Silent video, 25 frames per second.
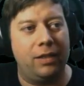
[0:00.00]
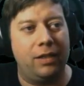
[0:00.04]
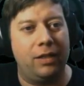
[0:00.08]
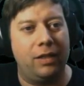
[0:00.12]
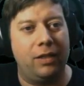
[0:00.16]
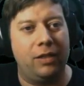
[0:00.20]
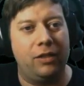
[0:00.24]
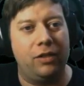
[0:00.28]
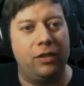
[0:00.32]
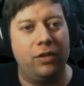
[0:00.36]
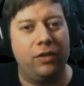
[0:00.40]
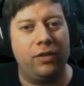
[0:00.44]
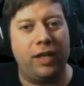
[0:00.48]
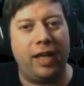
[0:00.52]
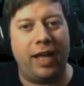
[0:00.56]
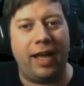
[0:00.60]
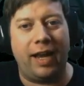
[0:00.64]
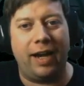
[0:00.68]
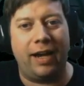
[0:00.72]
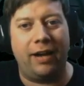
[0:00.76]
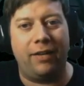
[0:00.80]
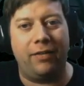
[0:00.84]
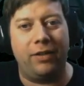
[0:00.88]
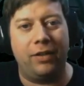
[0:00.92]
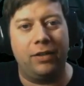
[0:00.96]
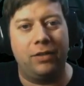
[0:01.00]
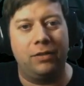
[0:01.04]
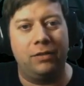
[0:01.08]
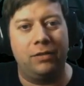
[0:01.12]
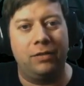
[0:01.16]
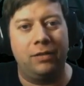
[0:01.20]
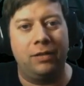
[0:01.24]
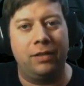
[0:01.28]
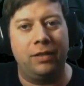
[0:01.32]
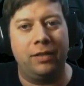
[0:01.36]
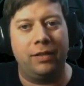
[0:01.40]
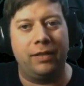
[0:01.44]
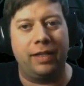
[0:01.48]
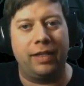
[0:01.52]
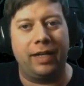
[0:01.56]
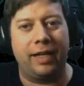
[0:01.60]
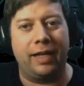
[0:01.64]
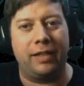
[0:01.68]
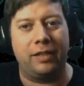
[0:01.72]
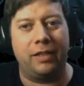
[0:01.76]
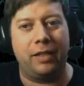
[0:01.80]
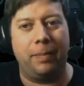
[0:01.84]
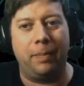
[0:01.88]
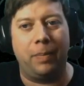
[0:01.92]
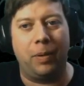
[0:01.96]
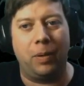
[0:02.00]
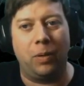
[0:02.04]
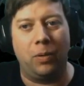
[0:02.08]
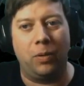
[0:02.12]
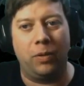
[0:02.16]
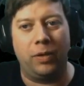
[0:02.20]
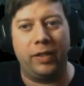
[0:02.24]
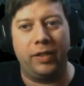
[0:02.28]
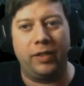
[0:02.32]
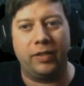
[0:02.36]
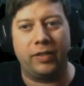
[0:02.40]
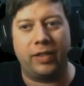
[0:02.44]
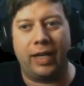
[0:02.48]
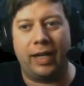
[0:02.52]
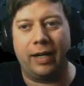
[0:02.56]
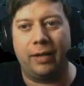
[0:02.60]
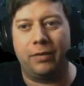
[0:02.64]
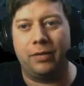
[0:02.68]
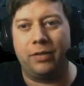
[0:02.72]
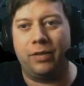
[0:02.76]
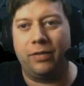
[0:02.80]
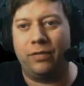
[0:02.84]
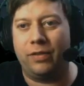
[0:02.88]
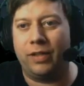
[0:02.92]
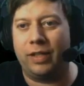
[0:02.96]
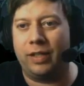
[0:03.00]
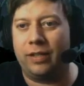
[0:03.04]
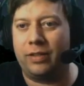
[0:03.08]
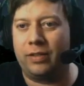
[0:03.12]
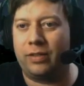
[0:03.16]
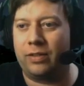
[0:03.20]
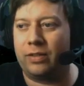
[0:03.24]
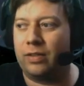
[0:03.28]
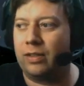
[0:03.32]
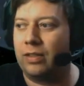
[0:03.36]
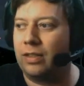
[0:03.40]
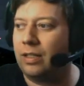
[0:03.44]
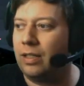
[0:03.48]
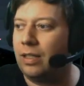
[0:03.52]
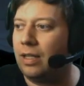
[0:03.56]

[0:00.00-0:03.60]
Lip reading: another aerial that deploys out of this